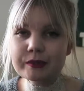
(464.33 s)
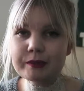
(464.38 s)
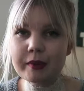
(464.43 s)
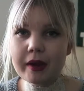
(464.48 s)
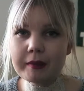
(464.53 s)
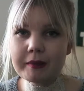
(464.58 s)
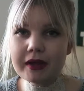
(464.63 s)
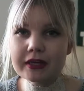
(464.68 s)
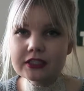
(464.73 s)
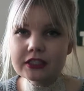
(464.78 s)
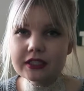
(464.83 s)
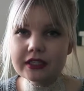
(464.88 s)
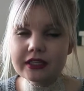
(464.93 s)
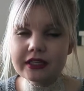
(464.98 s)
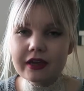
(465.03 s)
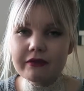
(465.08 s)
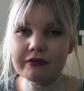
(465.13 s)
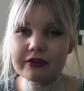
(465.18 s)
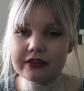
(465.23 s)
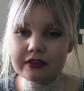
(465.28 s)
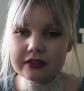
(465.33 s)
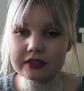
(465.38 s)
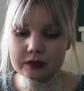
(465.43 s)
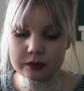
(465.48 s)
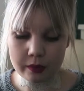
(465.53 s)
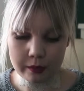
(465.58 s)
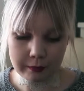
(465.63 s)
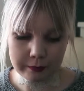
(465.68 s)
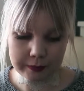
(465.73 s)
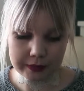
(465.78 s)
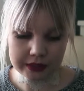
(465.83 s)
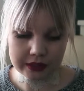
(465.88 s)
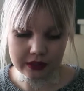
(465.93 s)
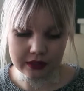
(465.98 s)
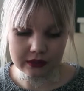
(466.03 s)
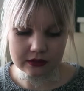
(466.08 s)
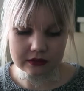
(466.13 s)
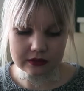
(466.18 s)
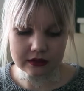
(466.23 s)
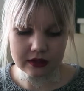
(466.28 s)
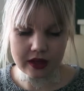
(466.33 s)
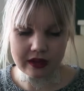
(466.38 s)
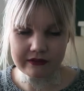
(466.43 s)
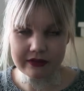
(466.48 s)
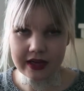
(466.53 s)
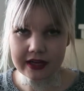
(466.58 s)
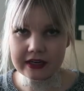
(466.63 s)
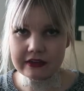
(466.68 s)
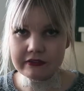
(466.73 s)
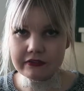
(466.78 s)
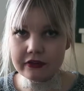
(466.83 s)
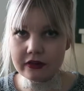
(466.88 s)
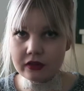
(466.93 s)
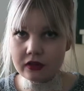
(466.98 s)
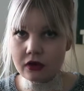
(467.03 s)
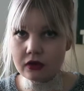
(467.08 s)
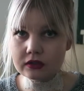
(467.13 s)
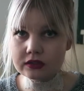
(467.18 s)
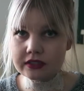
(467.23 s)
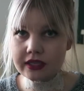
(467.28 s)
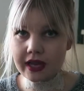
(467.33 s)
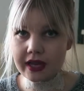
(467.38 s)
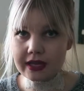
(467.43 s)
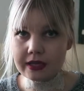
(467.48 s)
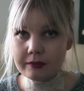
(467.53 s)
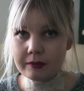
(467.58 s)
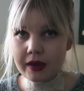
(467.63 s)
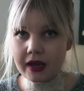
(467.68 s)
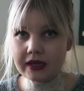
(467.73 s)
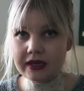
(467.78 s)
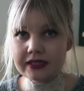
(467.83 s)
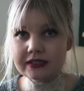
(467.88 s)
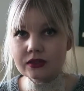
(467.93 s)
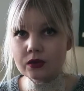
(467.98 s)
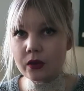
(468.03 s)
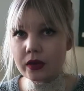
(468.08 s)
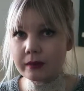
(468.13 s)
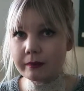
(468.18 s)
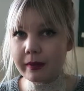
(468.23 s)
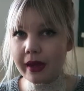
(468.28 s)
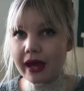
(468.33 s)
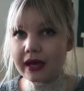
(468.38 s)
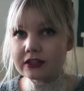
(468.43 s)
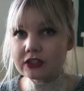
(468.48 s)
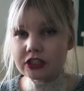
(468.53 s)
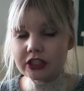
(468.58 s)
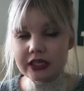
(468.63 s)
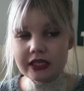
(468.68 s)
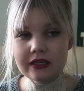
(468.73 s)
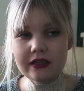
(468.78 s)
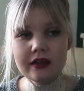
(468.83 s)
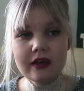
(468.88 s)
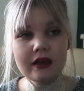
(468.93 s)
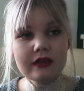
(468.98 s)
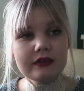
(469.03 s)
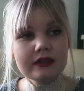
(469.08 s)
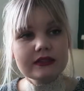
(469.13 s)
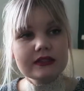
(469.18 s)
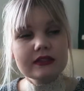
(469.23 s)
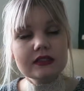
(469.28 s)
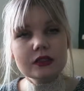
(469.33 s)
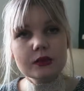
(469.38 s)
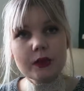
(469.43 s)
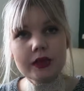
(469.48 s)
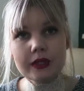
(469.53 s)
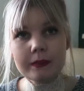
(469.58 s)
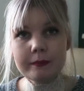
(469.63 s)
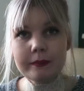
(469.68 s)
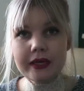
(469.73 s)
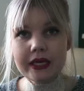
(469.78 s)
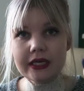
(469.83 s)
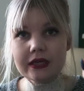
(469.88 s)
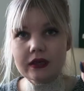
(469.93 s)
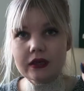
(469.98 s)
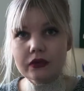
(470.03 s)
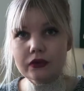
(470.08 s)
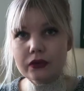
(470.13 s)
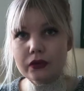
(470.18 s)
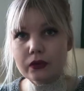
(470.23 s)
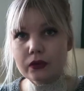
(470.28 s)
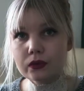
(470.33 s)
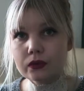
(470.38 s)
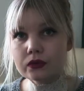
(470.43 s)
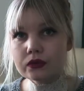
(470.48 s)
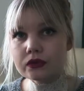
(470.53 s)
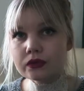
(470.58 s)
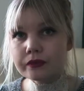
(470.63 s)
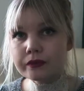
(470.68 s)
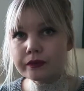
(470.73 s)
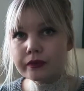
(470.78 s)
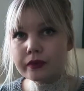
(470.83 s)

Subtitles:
but I'm actually going to get rid of this one because I've had it for a long time and it's quite patchy. This is the one in pink gold.